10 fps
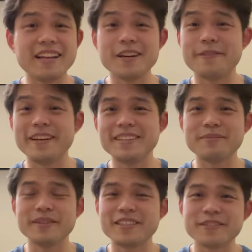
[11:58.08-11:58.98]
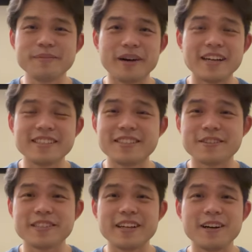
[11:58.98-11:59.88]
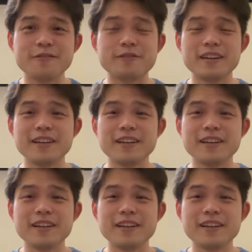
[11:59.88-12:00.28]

any of these mystery boxes yourself?